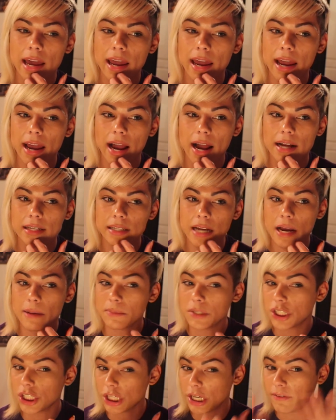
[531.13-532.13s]
And
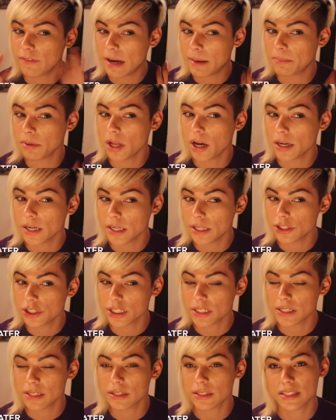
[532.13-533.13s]
I'm sure if I blotted
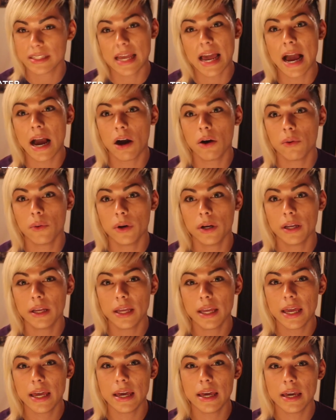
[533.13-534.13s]
just now,
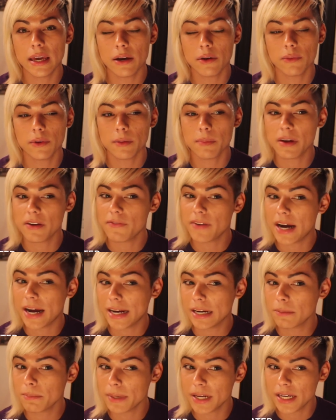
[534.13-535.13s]
it would be
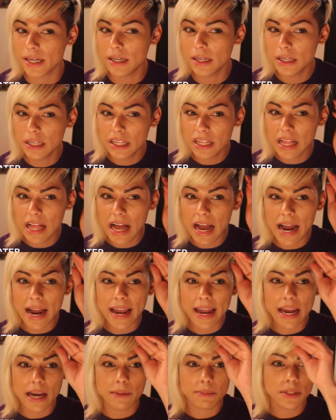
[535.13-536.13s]
fine, but
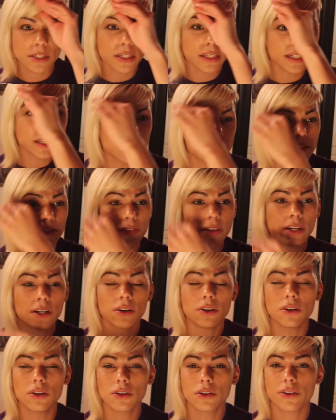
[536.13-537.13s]
I am starting to
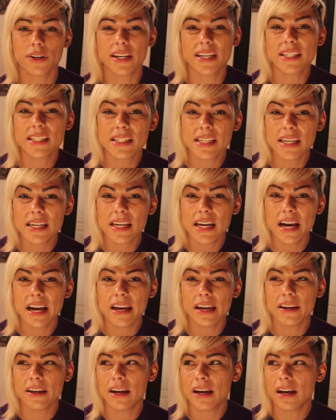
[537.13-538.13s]
feel greasy.
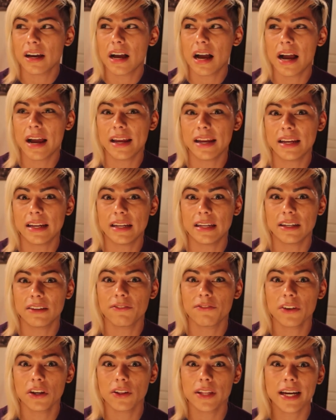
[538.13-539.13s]
I
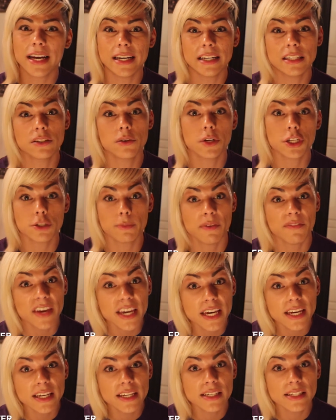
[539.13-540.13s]
feel like I need to wash my
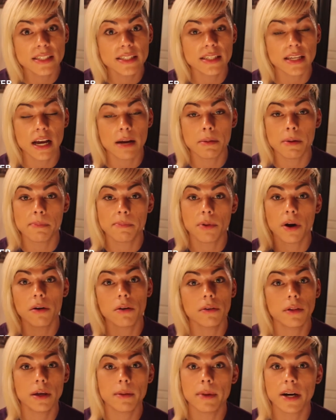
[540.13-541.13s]
face. I'm
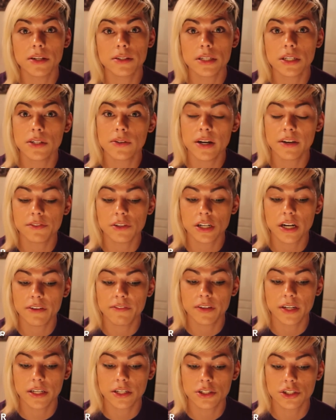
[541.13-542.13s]
probably about to after I
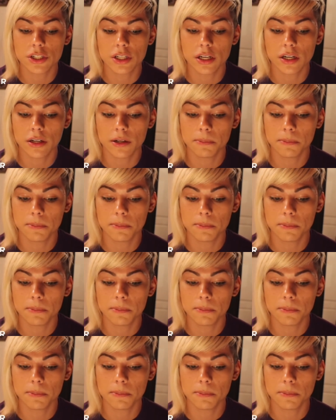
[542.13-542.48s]
finish